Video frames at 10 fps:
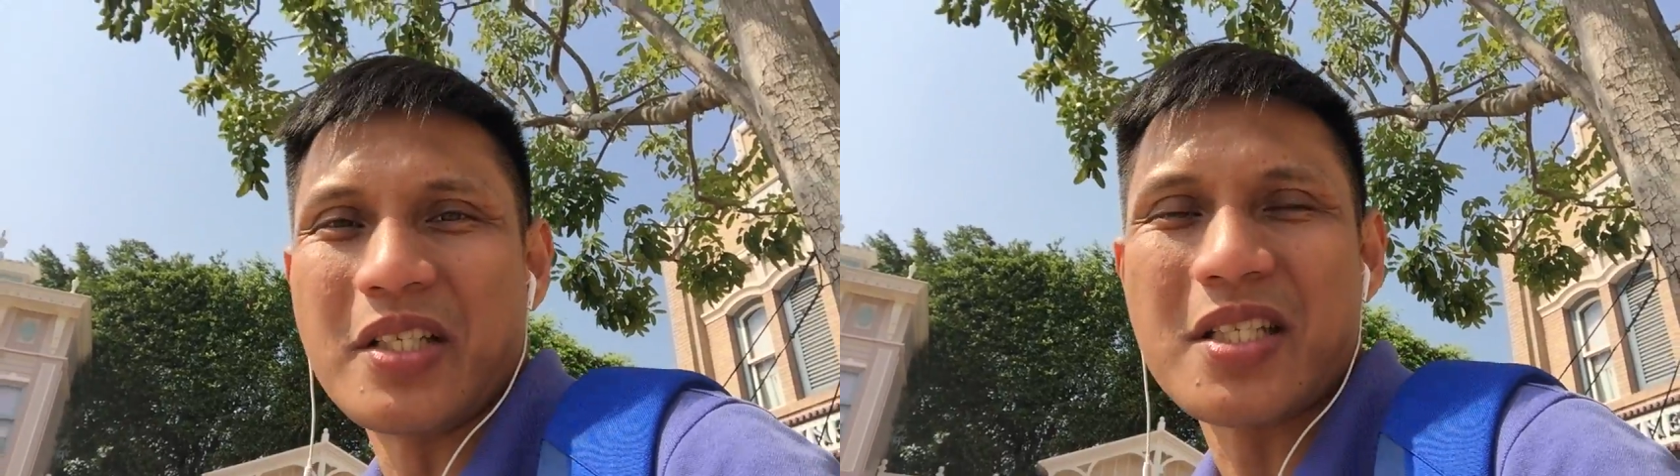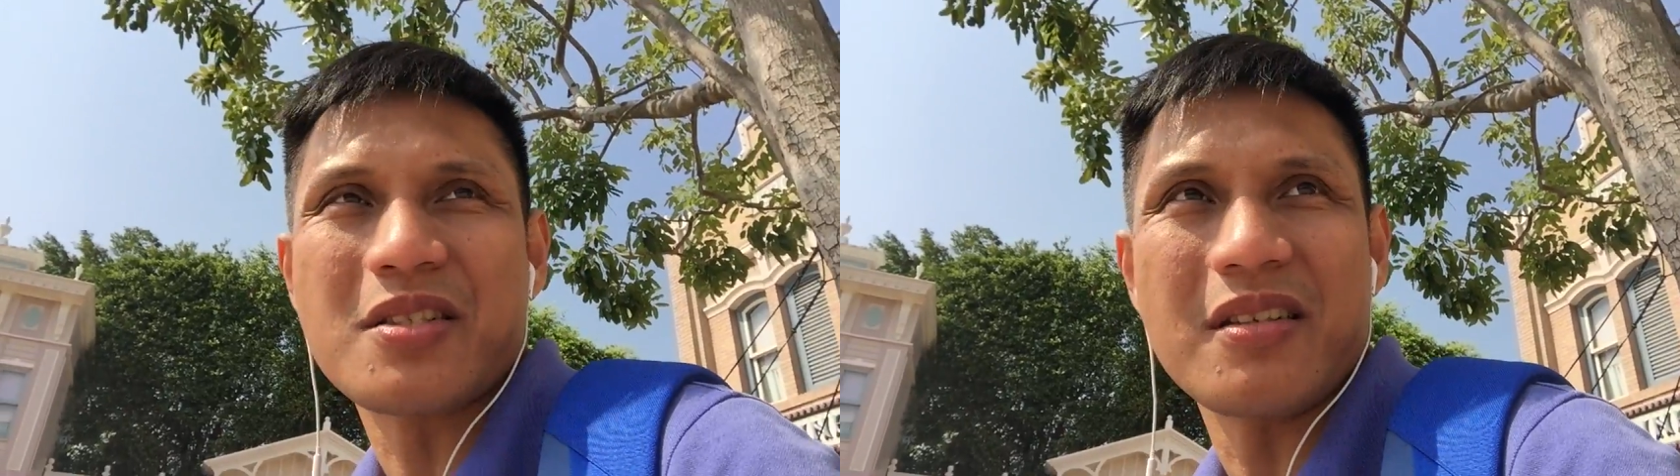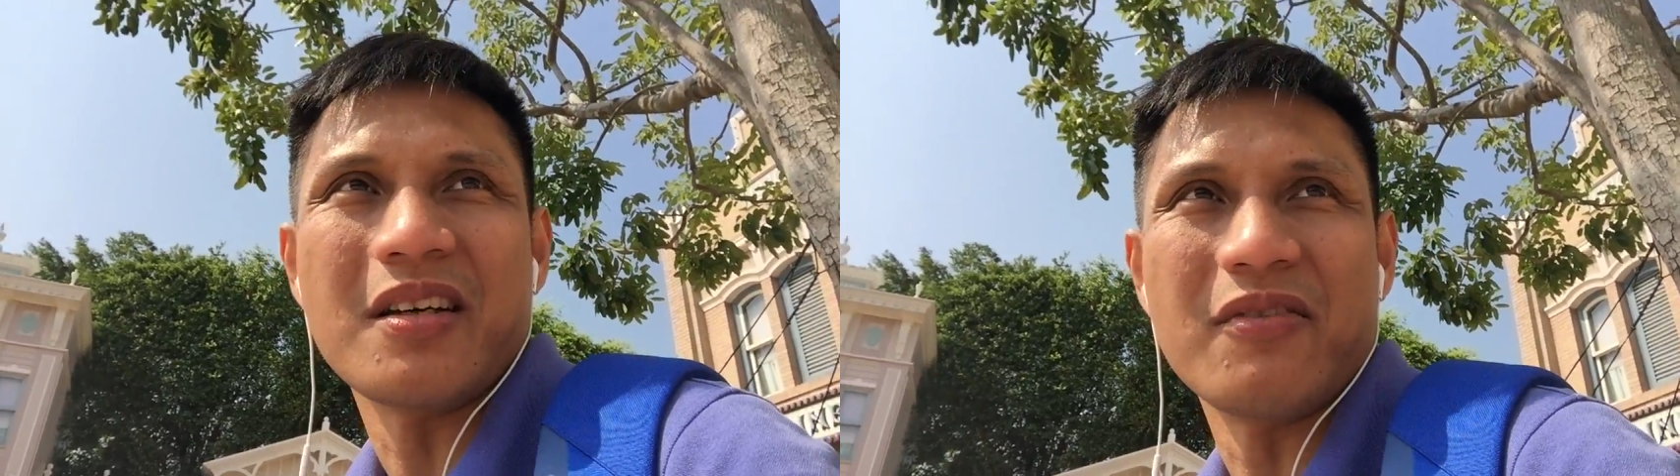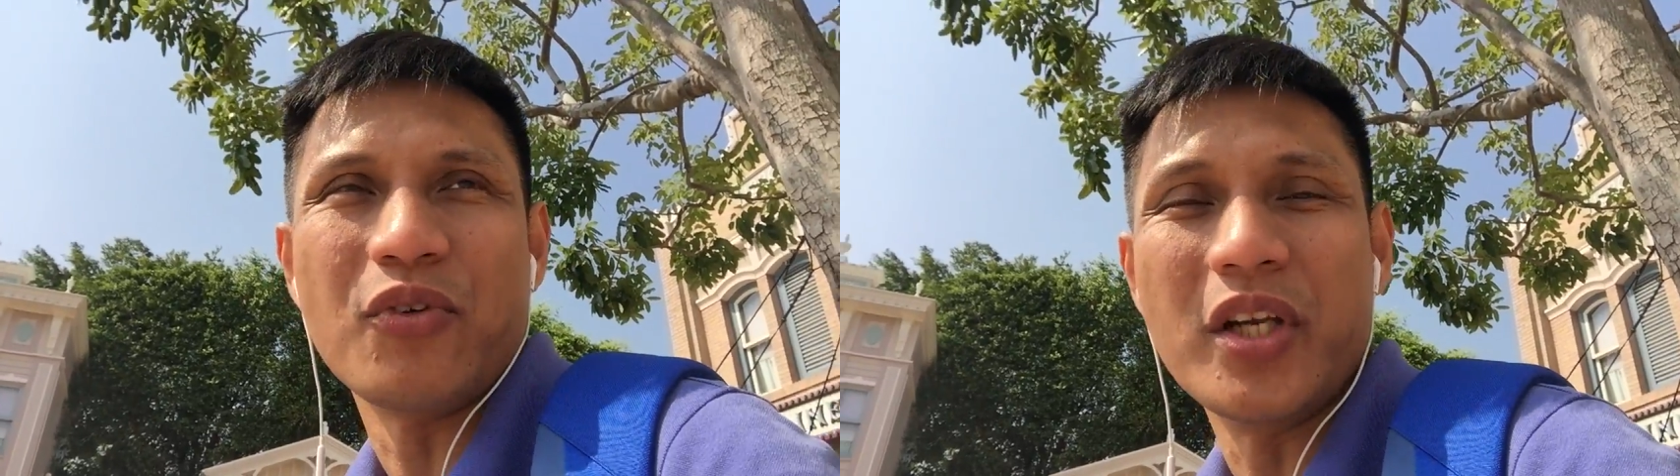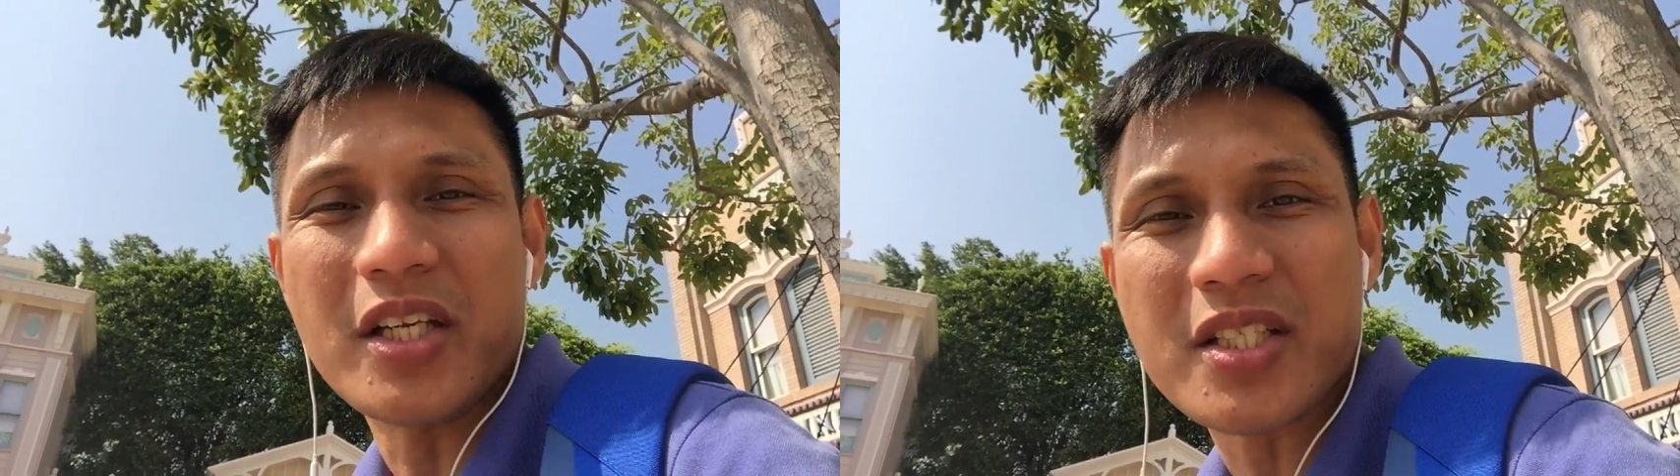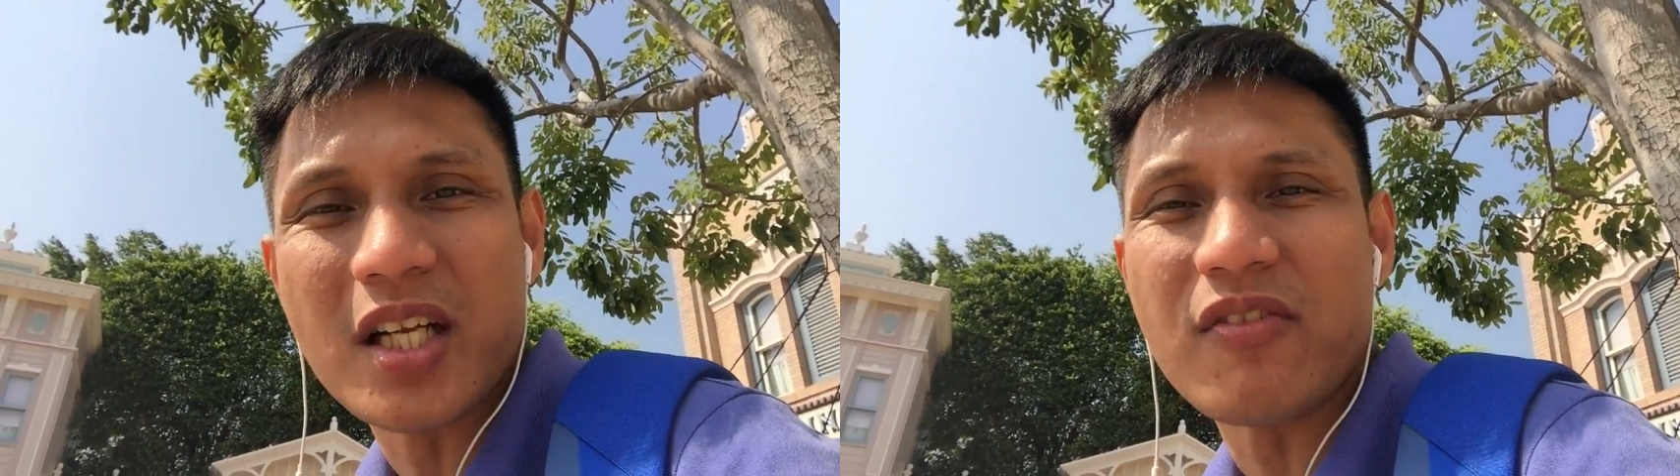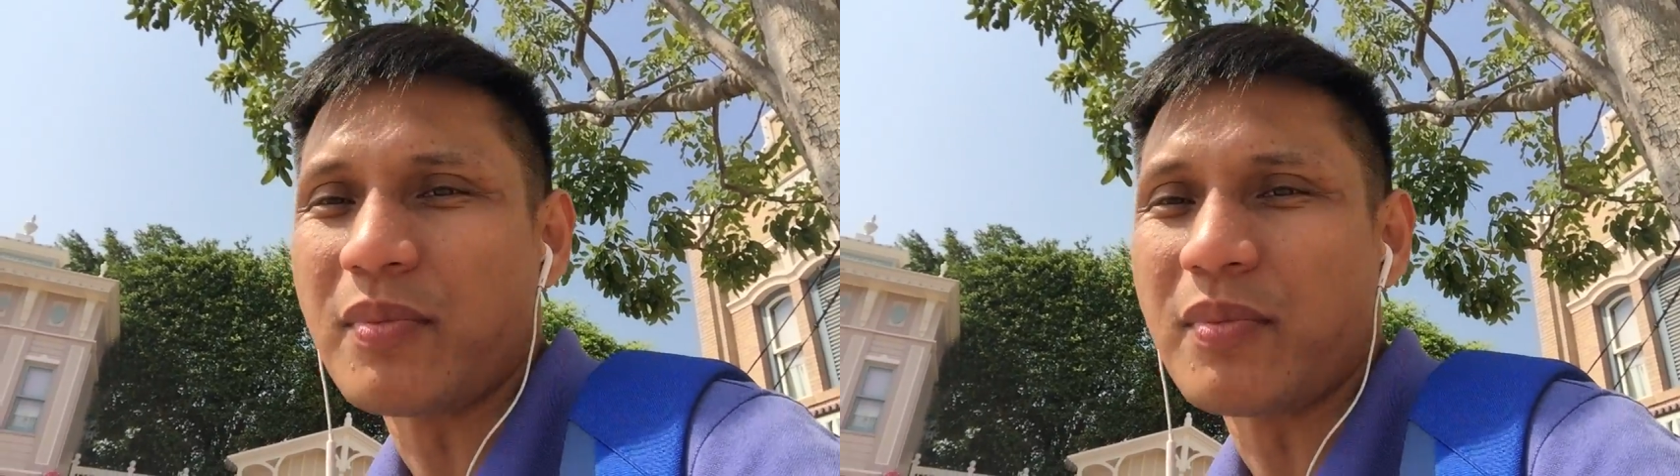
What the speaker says: just fooling yourself.